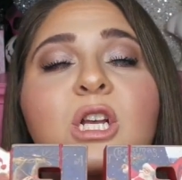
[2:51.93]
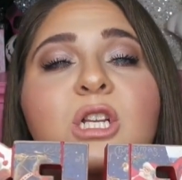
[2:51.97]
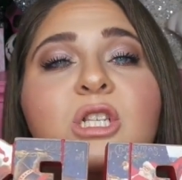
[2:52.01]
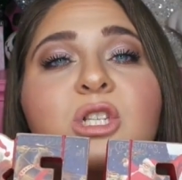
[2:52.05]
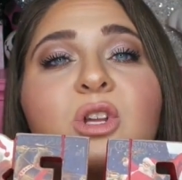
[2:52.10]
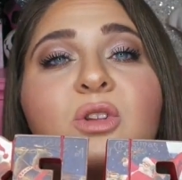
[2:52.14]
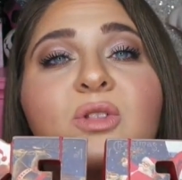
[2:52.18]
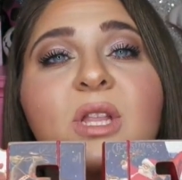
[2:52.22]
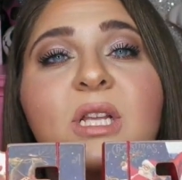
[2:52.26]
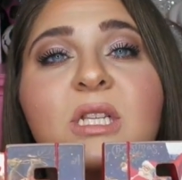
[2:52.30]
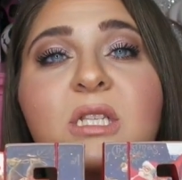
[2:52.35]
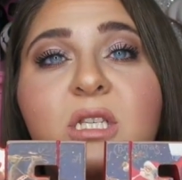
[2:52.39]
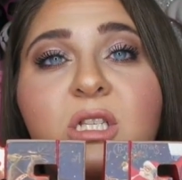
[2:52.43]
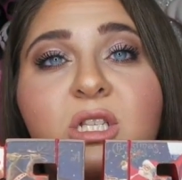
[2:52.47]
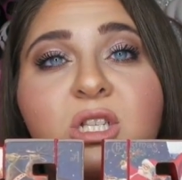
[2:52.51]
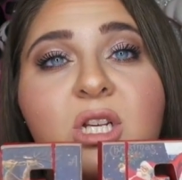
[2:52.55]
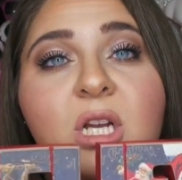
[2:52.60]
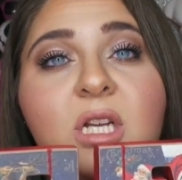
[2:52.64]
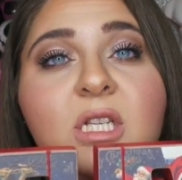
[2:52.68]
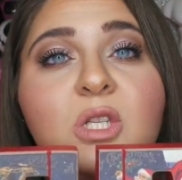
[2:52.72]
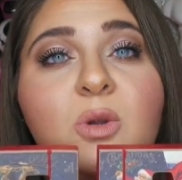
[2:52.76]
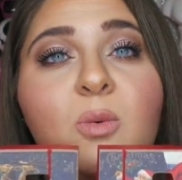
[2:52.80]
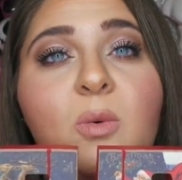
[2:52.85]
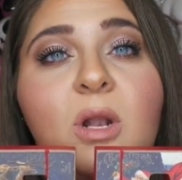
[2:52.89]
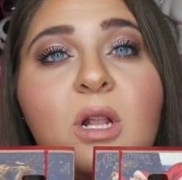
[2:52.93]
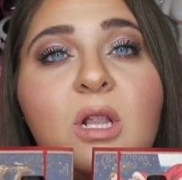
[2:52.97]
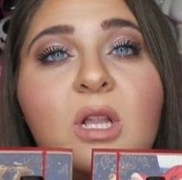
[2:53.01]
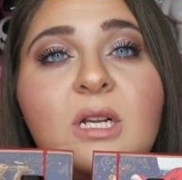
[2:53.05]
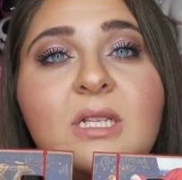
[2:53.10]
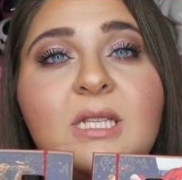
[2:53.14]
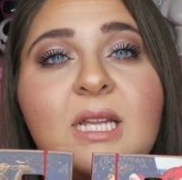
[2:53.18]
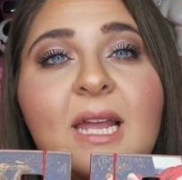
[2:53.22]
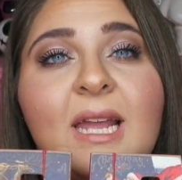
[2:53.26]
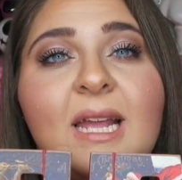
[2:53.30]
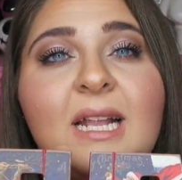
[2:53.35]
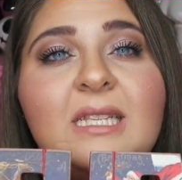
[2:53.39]
So this is just what it
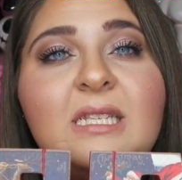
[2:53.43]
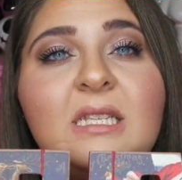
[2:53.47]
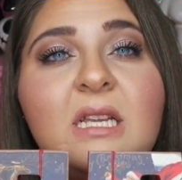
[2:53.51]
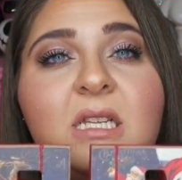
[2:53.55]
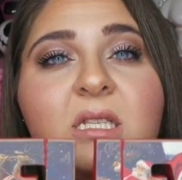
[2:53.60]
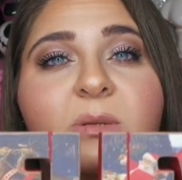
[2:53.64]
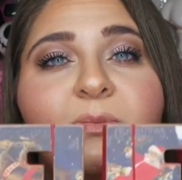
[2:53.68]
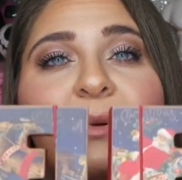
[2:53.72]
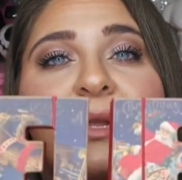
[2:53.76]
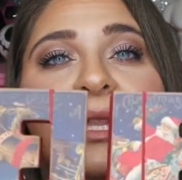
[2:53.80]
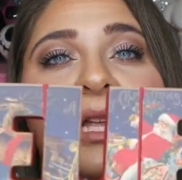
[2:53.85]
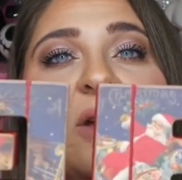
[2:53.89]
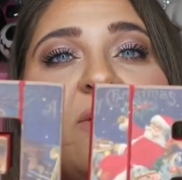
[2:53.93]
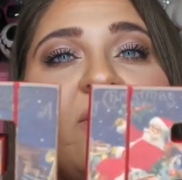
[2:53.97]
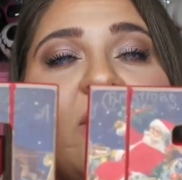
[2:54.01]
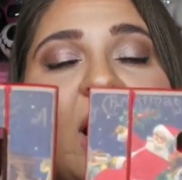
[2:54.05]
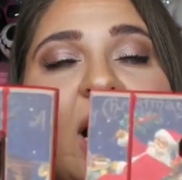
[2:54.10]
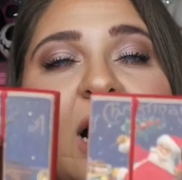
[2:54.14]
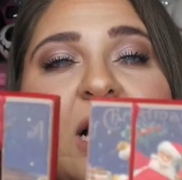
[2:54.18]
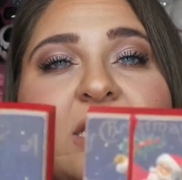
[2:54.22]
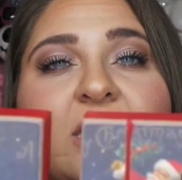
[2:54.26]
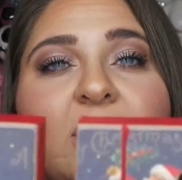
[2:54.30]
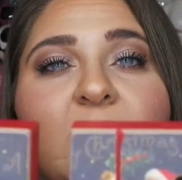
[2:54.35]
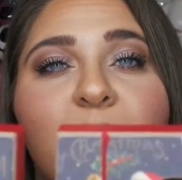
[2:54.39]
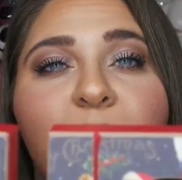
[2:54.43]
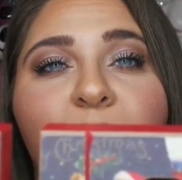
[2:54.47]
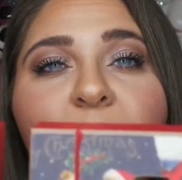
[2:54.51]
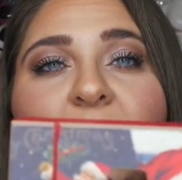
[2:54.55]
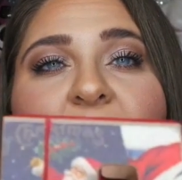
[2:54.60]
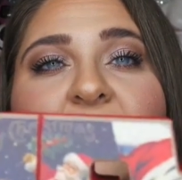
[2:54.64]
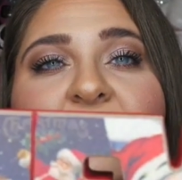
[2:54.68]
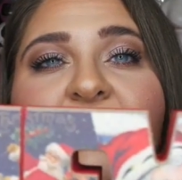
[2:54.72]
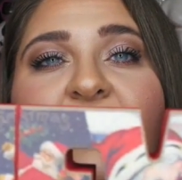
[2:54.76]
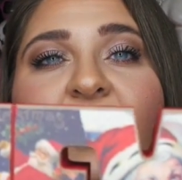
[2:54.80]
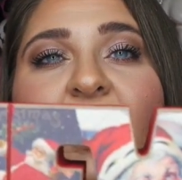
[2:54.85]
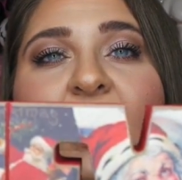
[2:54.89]
looks like. It says Believe, and it has these
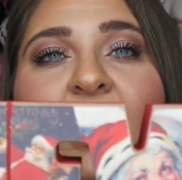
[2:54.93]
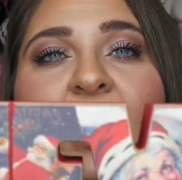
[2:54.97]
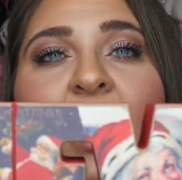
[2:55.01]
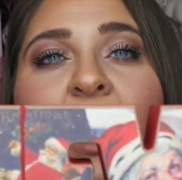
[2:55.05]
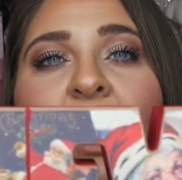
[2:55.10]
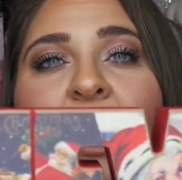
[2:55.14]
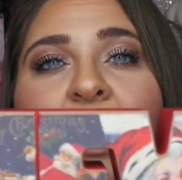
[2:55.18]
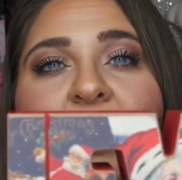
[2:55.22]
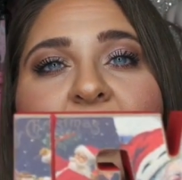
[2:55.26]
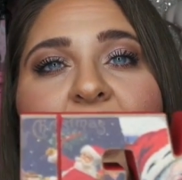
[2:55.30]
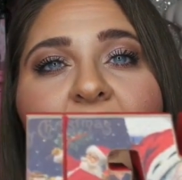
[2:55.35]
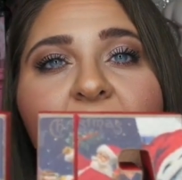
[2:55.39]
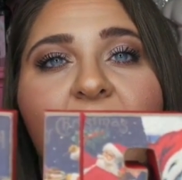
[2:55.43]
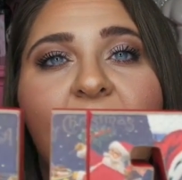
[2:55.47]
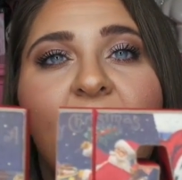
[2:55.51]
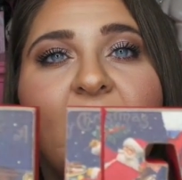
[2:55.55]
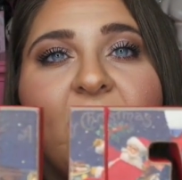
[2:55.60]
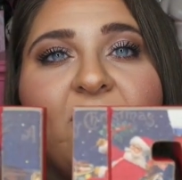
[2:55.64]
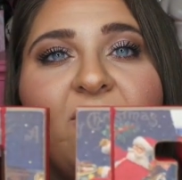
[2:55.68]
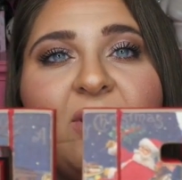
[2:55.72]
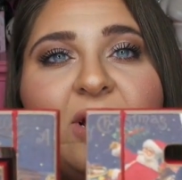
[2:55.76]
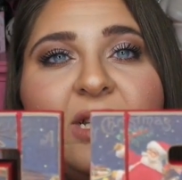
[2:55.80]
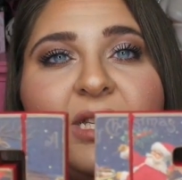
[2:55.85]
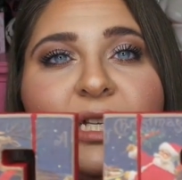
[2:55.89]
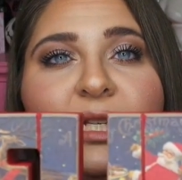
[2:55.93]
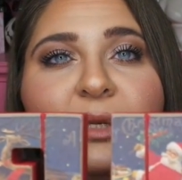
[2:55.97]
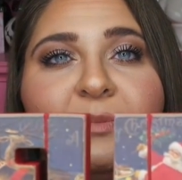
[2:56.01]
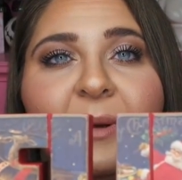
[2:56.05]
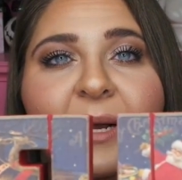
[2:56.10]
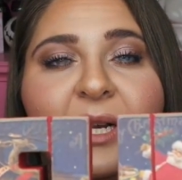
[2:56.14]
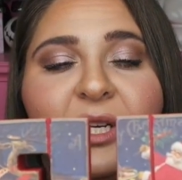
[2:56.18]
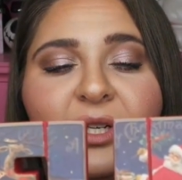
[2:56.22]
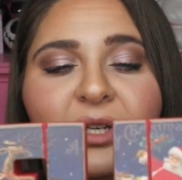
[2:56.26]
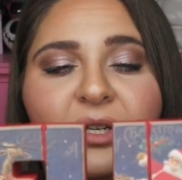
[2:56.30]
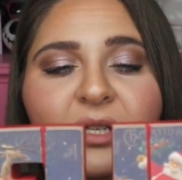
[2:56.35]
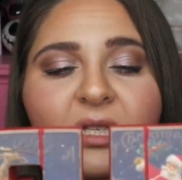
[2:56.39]
really fun kind of like vintage
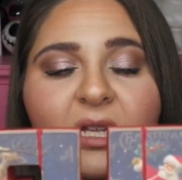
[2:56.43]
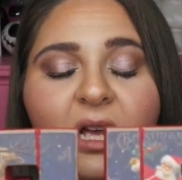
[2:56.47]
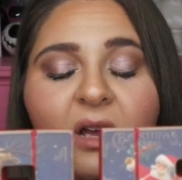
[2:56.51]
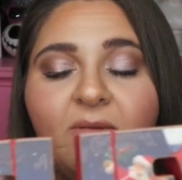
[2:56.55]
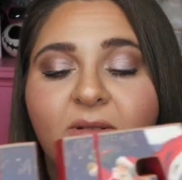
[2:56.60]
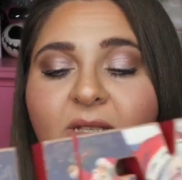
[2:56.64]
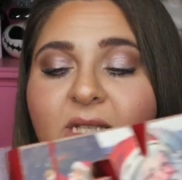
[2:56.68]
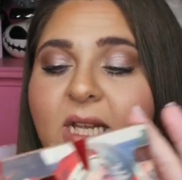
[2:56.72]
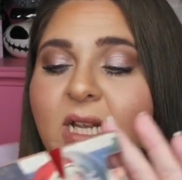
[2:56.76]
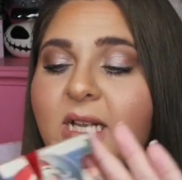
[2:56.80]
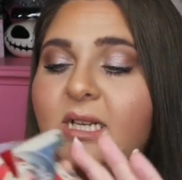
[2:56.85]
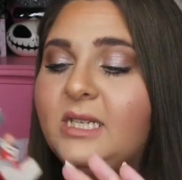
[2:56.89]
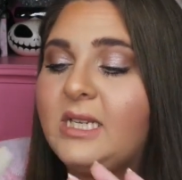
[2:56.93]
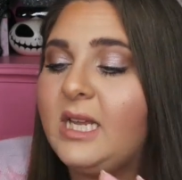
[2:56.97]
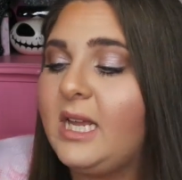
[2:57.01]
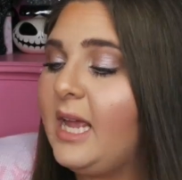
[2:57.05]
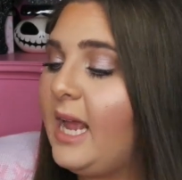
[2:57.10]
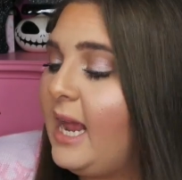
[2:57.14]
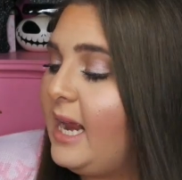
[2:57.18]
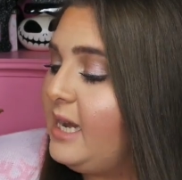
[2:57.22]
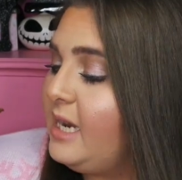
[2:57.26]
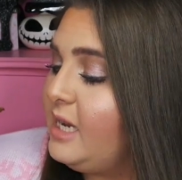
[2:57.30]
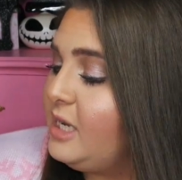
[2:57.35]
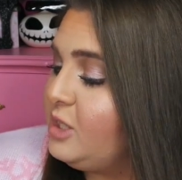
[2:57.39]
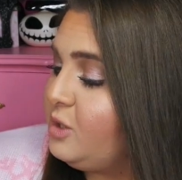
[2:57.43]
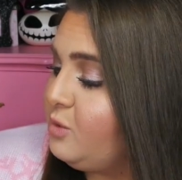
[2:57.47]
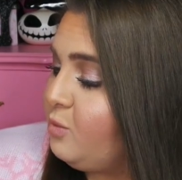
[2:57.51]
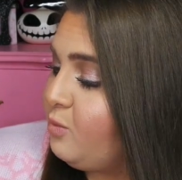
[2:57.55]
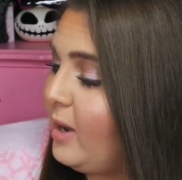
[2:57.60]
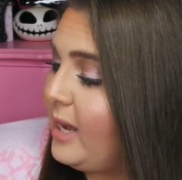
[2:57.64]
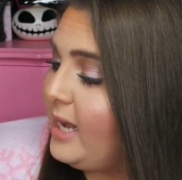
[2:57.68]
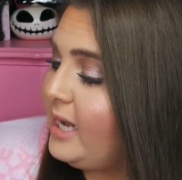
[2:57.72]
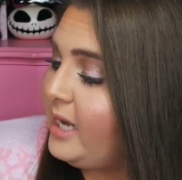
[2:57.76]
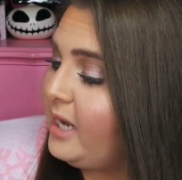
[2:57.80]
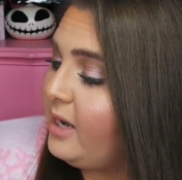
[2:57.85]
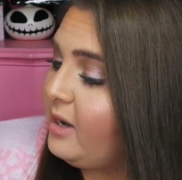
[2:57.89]
pictures of Santa and his
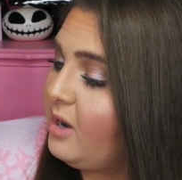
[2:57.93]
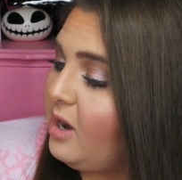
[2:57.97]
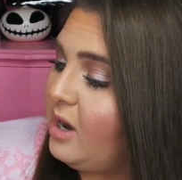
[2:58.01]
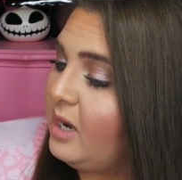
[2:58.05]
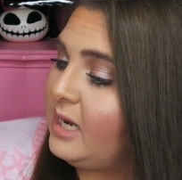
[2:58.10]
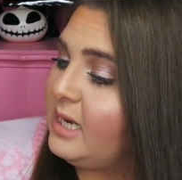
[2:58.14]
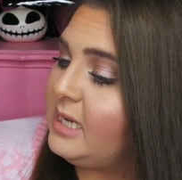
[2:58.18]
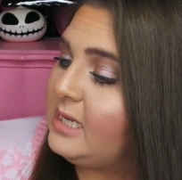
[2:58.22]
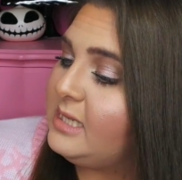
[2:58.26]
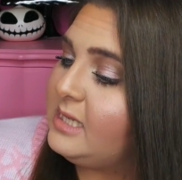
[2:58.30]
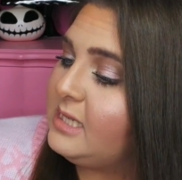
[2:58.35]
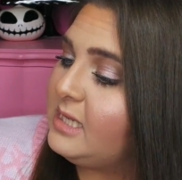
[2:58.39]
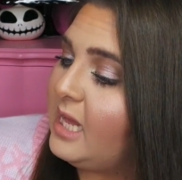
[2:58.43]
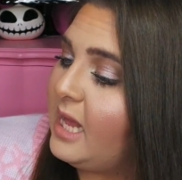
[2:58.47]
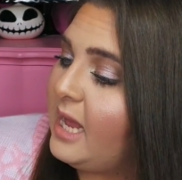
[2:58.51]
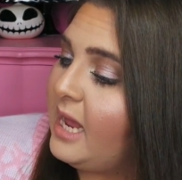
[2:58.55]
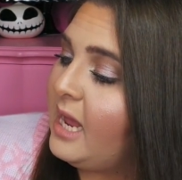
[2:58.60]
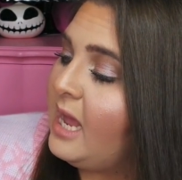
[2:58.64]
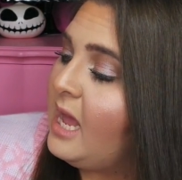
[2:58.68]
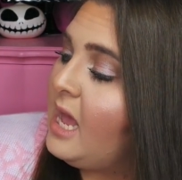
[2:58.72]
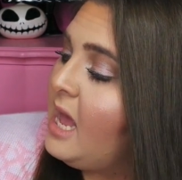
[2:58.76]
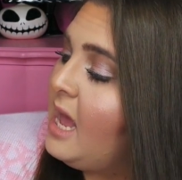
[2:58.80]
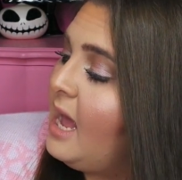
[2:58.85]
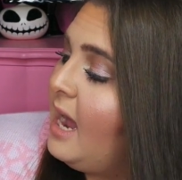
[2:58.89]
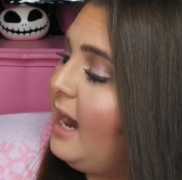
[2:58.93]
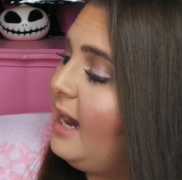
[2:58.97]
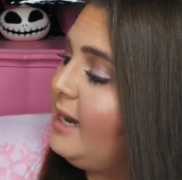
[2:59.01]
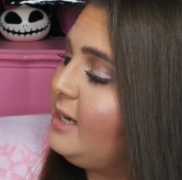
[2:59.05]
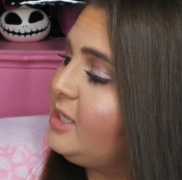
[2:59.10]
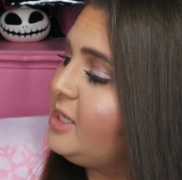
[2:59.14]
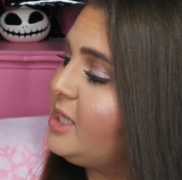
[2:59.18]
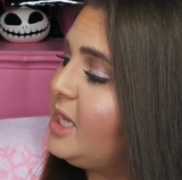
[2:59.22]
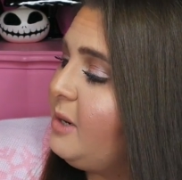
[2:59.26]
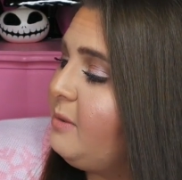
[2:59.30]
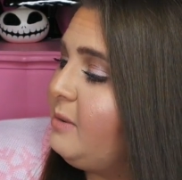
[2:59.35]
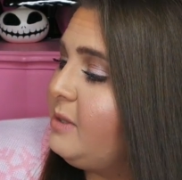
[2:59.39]
reindeer on his sleigh. I
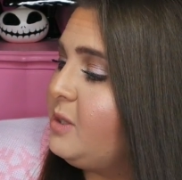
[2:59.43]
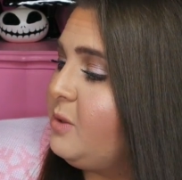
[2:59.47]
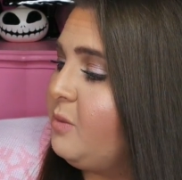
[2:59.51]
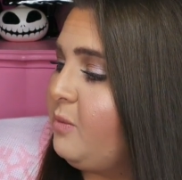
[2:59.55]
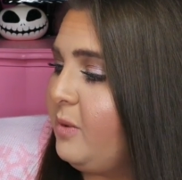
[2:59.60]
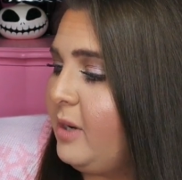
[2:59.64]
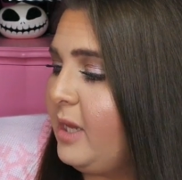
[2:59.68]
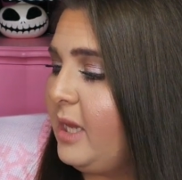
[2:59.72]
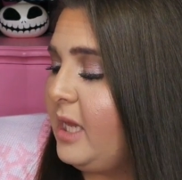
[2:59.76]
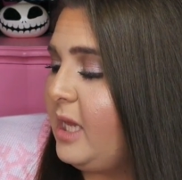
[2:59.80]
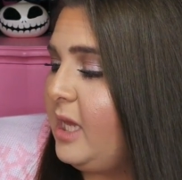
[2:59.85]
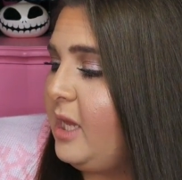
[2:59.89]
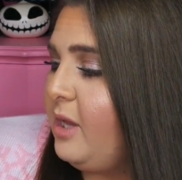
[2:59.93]
just thought it was really